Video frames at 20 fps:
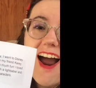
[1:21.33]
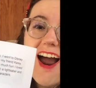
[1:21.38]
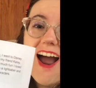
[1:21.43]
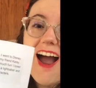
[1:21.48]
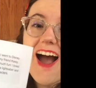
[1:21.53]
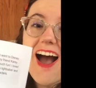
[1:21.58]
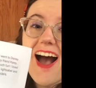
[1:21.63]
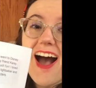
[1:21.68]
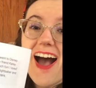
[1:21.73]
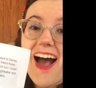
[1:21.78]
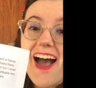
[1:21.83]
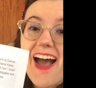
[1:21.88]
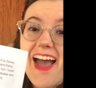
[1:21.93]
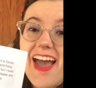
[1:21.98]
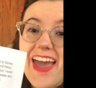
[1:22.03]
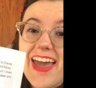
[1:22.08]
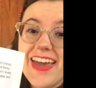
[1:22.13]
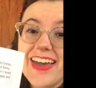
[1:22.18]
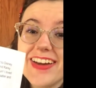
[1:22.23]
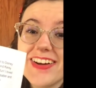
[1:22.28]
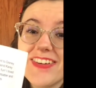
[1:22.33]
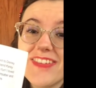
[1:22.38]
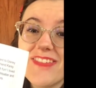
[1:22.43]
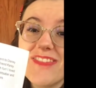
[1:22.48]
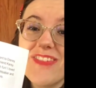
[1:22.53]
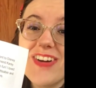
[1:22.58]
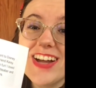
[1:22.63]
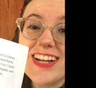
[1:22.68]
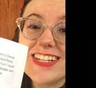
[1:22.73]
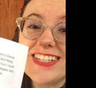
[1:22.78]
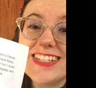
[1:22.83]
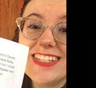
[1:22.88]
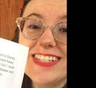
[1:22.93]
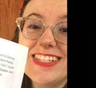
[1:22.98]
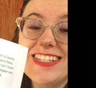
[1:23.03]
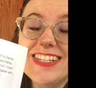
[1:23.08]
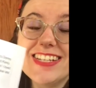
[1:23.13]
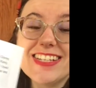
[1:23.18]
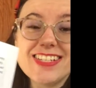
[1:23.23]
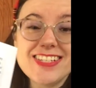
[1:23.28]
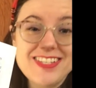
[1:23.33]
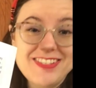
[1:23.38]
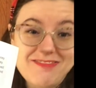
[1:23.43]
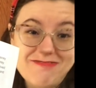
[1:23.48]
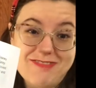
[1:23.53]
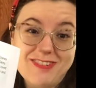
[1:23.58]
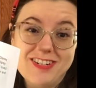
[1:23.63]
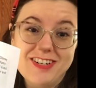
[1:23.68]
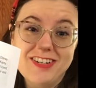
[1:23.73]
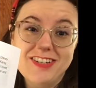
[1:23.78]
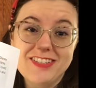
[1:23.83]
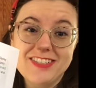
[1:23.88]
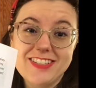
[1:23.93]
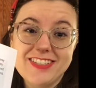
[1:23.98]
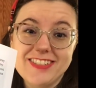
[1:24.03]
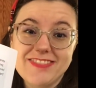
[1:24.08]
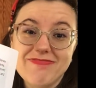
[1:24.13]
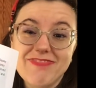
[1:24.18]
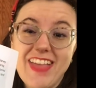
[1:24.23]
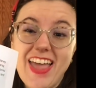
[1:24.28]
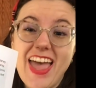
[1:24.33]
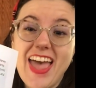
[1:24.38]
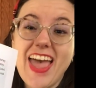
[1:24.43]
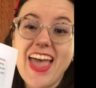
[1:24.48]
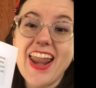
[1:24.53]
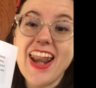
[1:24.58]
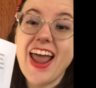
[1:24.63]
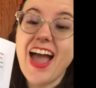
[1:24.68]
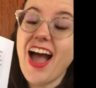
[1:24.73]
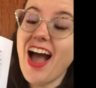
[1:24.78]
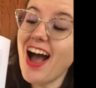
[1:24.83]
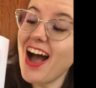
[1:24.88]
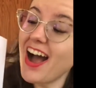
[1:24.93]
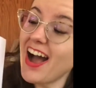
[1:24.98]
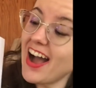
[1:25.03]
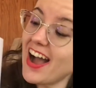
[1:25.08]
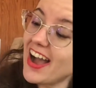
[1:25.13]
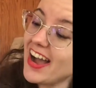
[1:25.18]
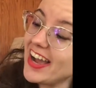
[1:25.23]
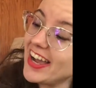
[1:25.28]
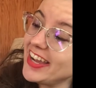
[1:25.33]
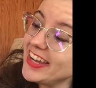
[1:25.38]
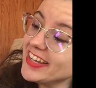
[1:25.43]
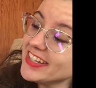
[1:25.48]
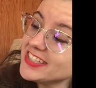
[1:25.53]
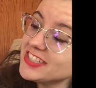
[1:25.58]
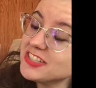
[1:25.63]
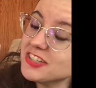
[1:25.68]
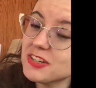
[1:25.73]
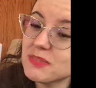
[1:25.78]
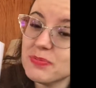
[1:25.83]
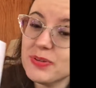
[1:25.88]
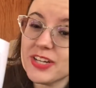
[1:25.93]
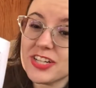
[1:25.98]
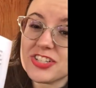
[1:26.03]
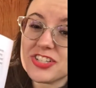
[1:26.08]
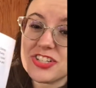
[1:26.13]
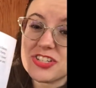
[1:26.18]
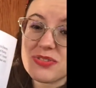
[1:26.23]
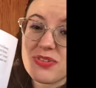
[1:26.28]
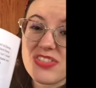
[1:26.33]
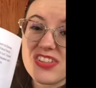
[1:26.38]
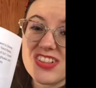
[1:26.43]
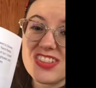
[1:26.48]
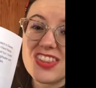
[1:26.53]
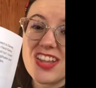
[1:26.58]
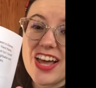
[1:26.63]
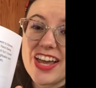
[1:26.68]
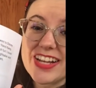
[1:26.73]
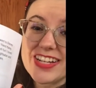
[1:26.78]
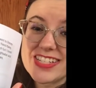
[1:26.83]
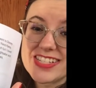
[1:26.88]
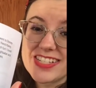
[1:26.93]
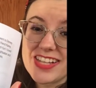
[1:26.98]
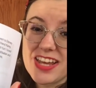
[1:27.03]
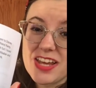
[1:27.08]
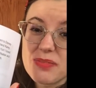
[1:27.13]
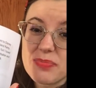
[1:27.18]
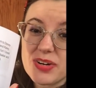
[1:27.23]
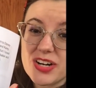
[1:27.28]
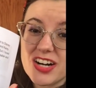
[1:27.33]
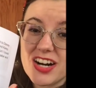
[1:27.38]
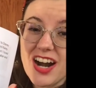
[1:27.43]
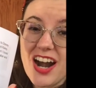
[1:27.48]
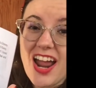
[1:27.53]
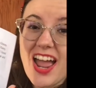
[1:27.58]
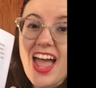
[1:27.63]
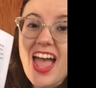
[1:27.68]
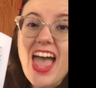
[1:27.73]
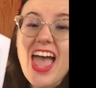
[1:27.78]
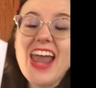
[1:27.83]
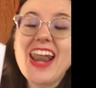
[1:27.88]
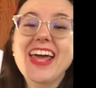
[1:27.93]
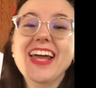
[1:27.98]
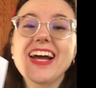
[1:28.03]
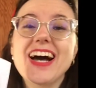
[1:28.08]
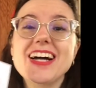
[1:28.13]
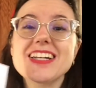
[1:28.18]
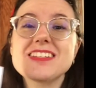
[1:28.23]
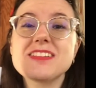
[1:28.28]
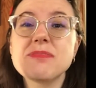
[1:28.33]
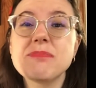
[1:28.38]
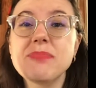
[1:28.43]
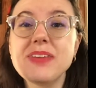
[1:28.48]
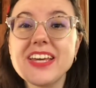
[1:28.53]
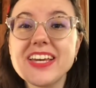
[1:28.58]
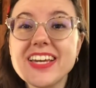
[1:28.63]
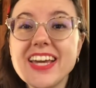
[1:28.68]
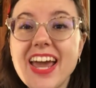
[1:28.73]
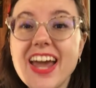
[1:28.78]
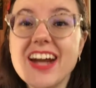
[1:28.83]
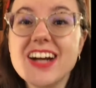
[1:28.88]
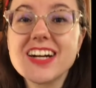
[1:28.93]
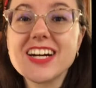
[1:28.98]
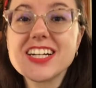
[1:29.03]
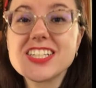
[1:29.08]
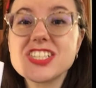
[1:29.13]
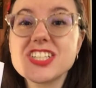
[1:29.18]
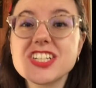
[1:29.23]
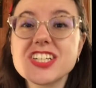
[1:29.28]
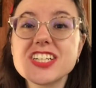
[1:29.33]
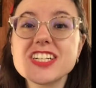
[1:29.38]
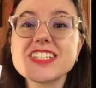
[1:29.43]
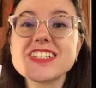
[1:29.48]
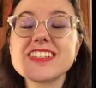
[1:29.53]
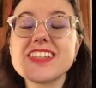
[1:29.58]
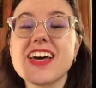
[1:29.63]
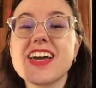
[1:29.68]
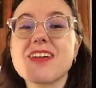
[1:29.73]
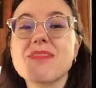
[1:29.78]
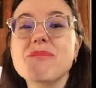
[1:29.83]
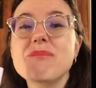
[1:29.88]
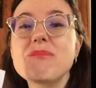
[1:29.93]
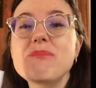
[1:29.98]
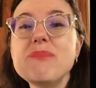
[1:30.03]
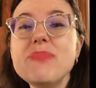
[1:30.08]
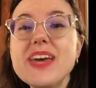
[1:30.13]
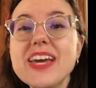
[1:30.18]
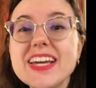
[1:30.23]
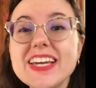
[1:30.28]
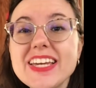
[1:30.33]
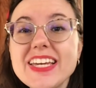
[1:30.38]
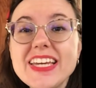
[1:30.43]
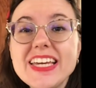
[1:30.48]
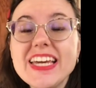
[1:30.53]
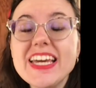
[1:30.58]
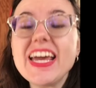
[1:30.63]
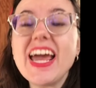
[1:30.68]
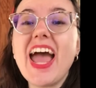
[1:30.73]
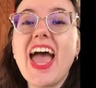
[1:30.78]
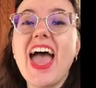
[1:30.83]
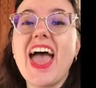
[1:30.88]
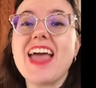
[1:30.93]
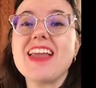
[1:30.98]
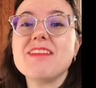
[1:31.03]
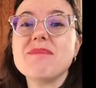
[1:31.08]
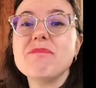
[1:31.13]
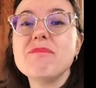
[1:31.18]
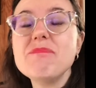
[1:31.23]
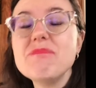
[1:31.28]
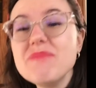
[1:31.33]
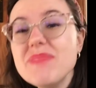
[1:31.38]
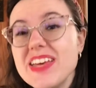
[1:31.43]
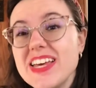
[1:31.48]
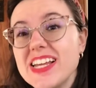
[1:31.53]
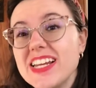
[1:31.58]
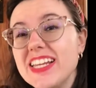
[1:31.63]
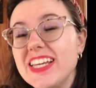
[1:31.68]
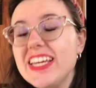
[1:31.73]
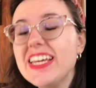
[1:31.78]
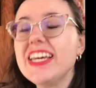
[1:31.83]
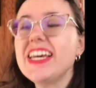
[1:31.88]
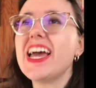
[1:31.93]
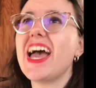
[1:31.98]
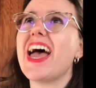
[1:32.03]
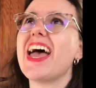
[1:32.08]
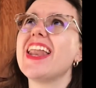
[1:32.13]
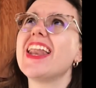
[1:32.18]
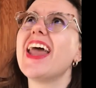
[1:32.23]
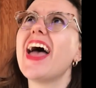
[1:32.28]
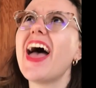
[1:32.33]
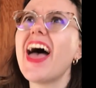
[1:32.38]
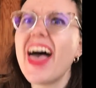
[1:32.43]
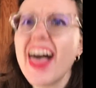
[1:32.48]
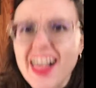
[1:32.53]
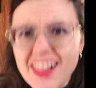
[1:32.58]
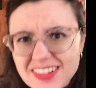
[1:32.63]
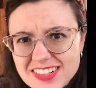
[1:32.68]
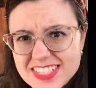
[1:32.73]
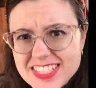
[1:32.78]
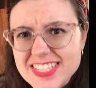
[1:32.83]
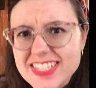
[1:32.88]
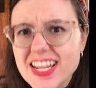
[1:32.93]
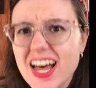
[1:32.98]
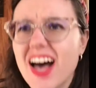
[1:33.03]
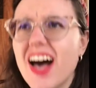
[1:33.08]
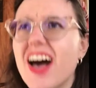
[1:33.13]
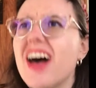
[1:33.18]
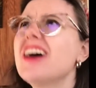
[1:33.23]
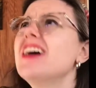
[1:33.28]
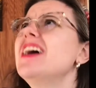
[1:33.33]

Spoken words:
I went to Disney World and I took pictures with a lightsaber and I got to meet characters like Mickey and Minnie and Elsa